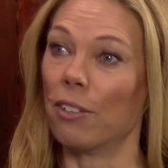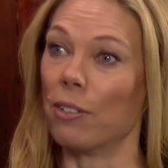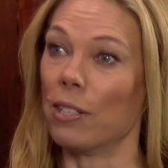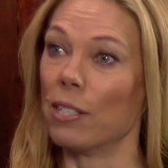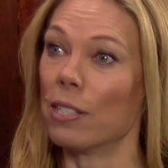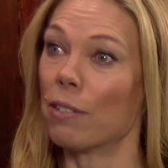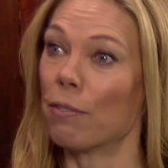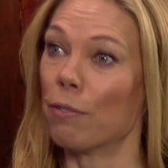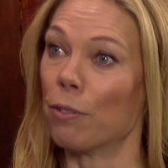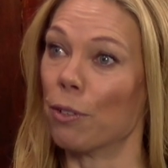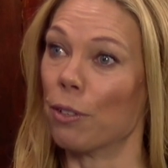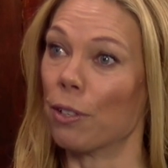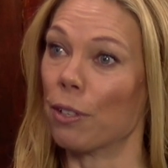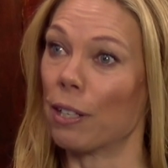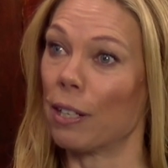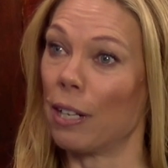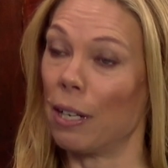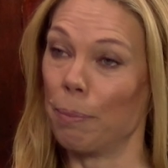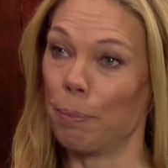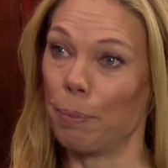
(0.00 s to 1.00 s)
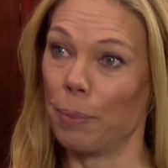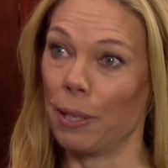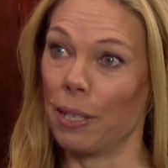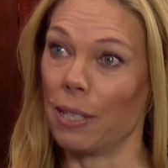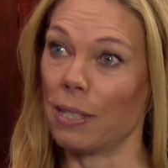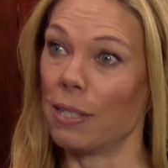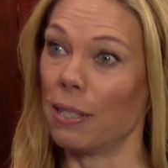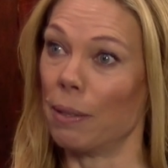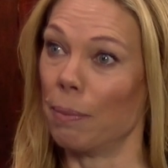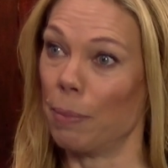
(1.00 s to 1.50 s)
risk for
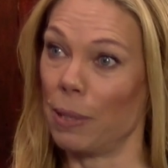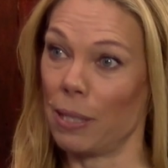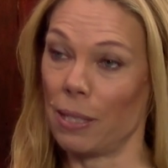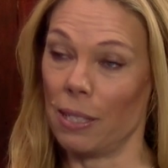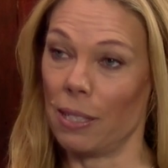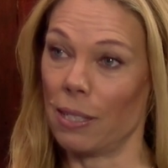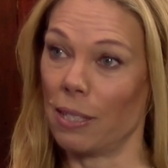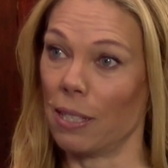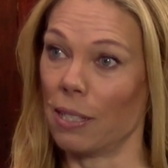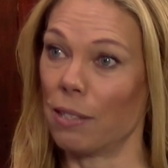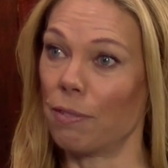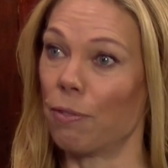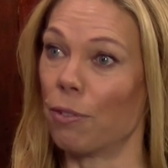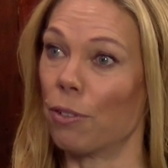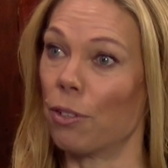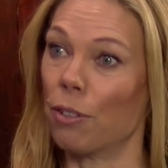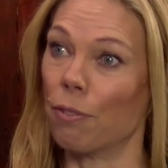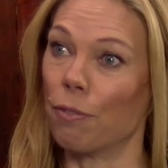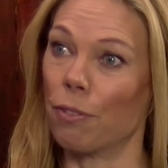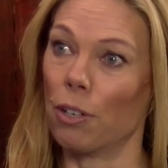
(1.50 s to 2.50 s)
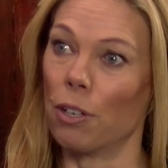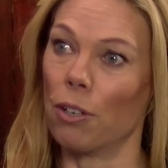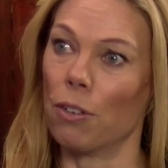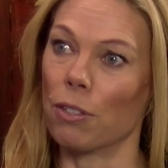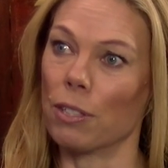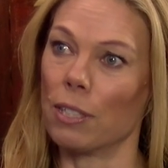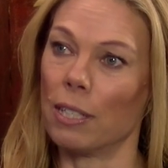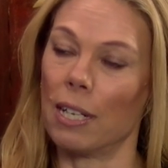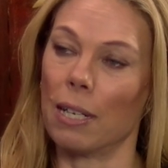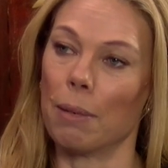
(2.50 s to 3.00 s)
companies and businesses for a
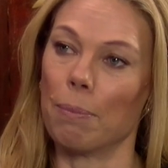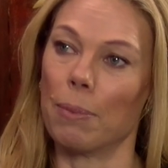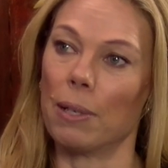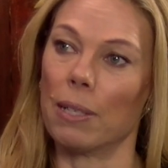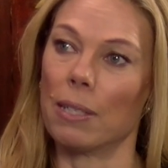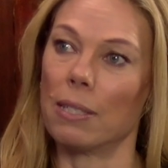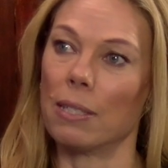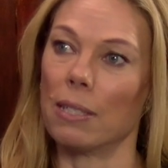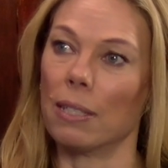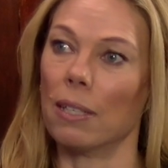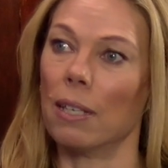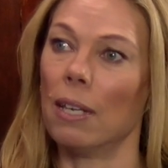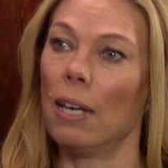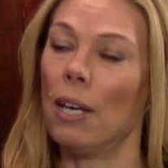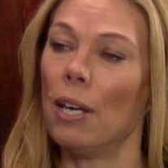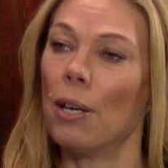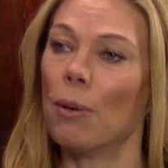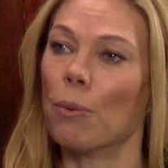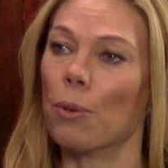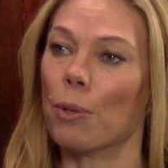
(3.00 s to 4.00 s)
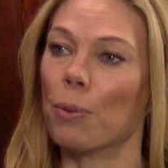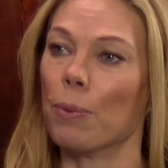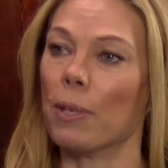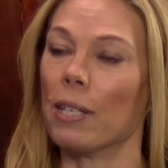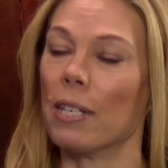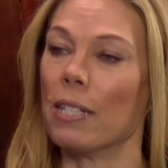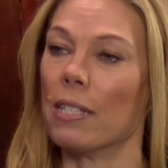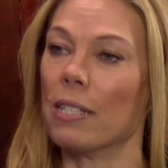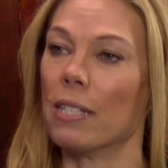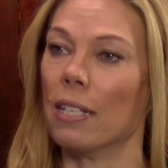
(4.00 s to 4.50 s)
long time. But what
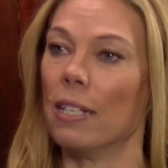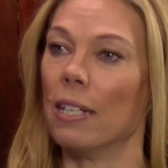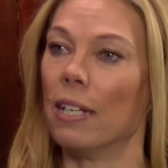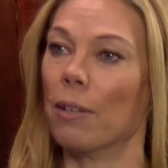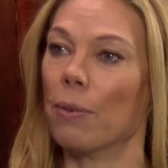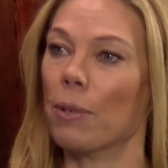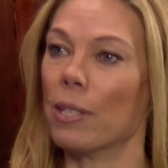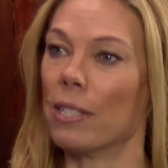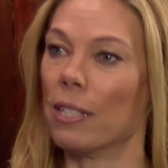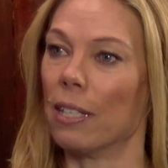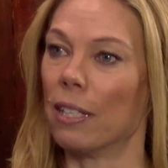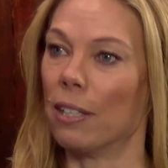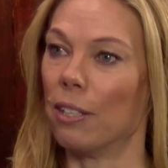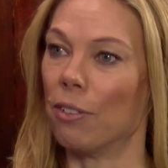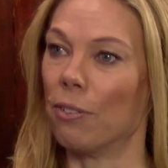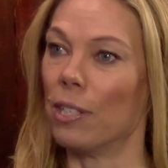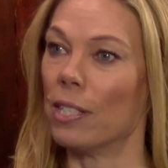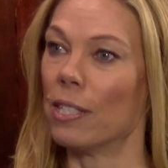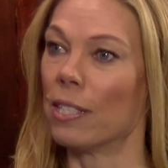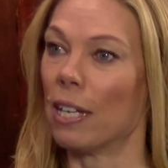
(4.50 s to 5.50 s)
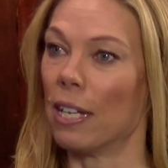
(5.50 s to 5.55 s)
we can see now is that the risk